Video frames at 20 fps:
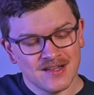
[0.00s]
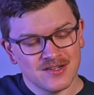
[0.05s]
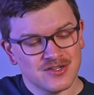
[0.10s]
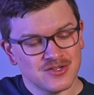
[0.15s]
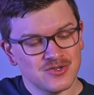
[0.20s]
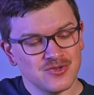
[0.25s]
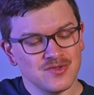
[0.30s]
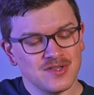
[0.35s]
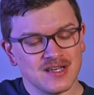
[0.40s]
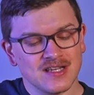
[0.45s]
To
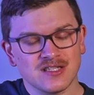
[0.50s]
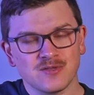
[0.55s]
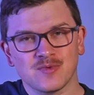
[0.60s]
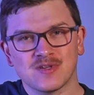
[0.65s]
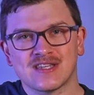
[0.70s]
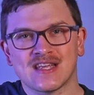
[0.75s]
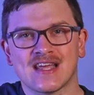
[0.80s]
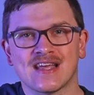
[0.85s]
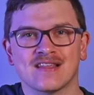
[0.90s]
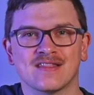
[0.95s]
do this, we
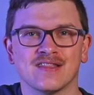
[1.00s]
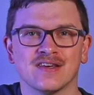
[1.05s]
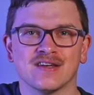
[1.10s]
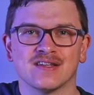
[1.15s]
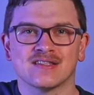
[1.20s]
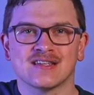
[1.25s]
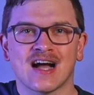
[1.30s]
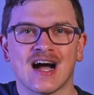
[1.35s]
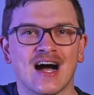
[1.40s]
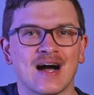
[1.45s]
take the
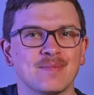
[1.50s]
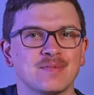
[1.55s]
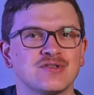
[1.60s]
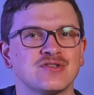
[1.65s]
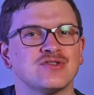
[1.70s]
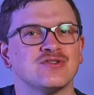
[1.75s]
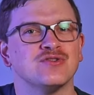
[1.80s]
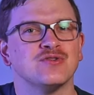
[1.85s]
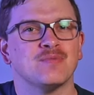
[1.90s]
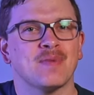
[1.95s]
top
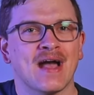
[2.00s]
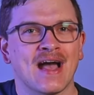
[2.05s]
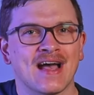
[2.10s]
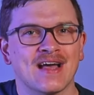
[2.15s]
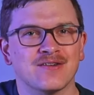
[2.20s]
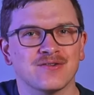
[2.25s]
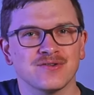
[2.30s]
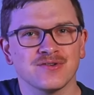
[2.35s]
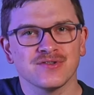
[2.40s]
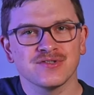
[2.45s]
2
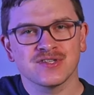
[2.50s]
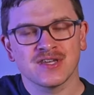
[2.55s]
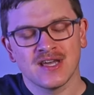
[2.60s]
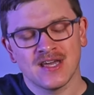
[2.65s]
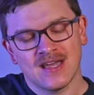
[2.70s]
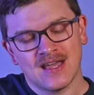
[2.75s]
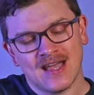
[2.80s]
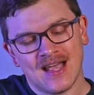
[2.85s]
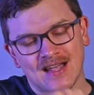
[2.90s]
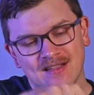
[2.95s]
panels
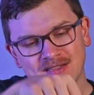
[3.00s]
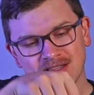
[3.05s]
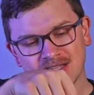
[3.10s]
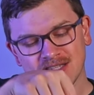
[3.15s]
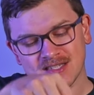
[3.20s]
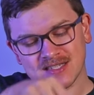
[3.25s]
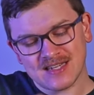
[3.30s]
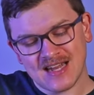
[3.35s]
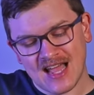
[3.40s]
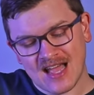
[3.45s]
and the
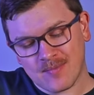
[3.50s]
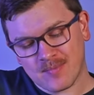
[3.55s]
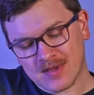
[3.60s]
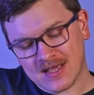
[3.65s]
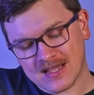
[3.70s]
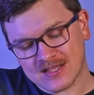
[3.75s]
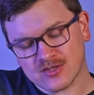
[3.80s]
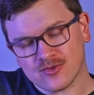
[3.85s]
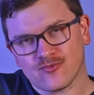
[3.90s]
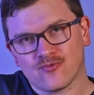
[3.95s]
snap
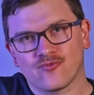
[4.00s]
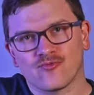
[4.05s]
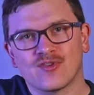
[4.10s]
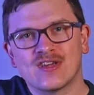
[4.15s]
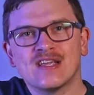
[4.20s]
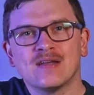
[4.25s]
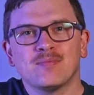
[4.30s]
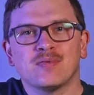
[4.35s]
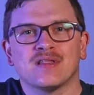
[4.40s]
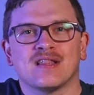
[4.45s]
gets
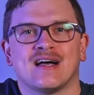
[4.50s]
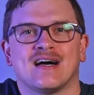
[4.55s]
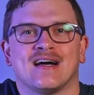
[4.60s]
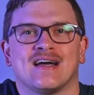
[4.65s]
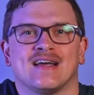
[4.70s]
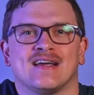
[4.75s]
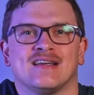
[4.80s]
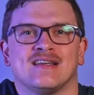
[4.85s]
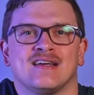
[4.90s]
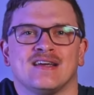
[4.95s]

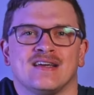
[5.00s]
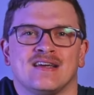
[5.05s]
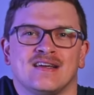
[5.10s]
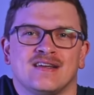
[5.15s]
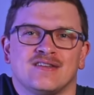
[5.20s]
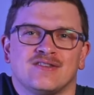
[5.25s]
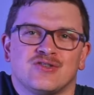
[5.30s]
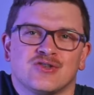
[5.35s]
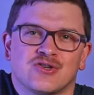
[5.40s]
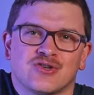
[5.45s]
reapplied
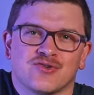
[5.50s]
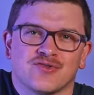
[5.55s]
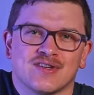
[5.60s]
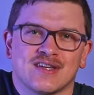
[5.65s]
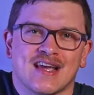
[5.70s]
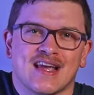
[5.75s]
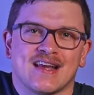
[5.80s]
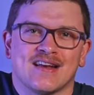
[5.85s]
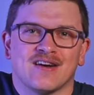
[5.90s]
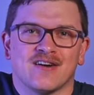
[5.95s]
to
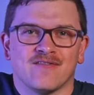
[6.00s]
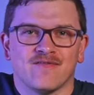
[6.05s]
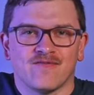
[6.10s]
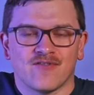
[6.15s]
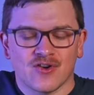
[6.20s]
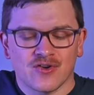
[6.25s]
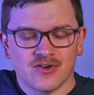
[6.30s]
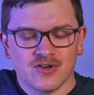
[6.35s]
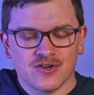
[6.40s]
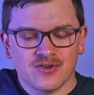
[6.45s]
create a
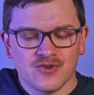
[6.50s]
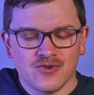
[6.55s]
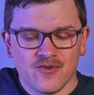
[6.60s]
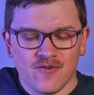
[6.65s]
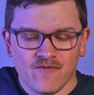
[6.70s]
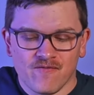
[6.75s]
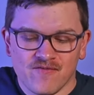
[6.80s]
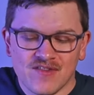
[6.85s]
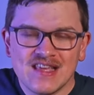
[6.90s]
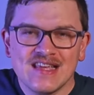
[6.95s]
vertical
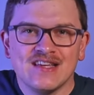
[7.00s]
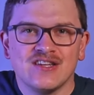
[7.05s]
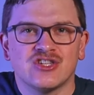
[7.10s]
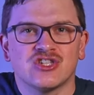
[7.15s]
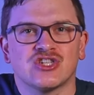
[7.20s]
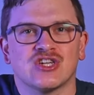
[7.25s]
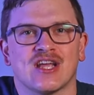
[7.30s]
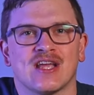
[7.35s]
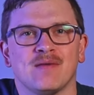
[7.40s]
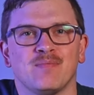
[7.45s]
V
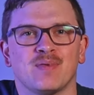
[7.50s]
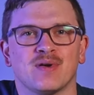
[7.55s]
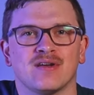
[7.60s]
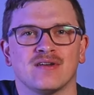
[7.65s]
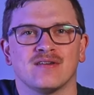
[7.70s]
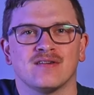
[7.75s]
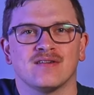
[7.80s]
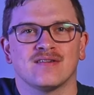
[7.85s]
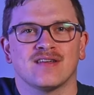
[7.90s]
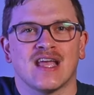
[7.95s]
shape
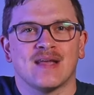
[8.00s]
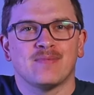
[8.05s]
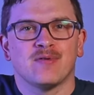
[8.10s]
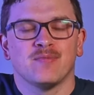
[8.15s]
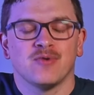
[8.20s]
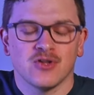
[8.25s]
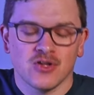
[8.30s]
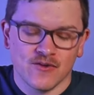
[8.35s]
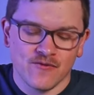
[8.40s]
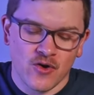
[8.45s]

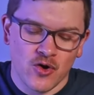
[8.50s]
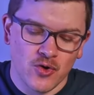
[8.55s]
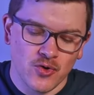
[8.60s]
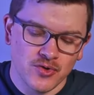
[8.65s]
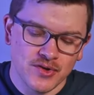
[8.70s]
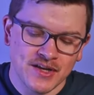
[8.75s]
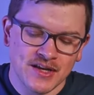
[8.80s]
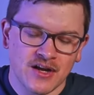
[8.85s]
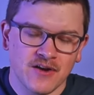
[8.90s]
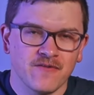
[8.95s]
capable of
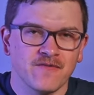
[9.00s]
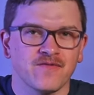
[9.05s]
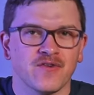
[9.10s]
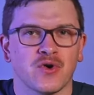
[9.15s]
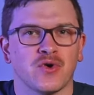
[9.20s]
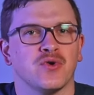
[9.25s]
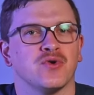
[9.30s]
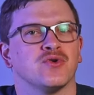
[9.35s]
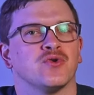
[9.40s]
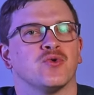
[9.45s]
holding a
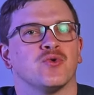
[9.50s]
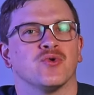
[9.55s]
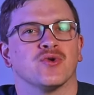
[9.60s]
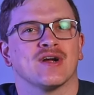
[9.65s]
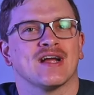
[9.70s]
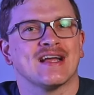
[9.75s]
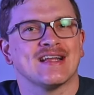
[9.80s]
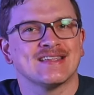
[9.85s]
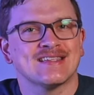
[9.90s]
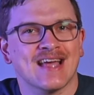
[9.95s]
phone or a